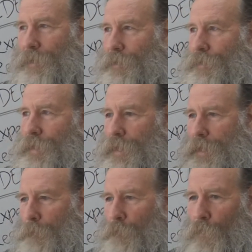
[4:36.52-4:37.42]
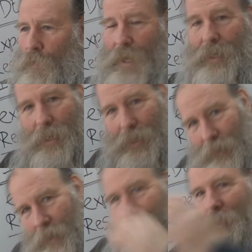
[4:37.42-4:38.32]
into thinking up more ideas,
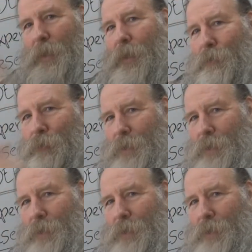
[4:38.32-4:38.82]
then the cycle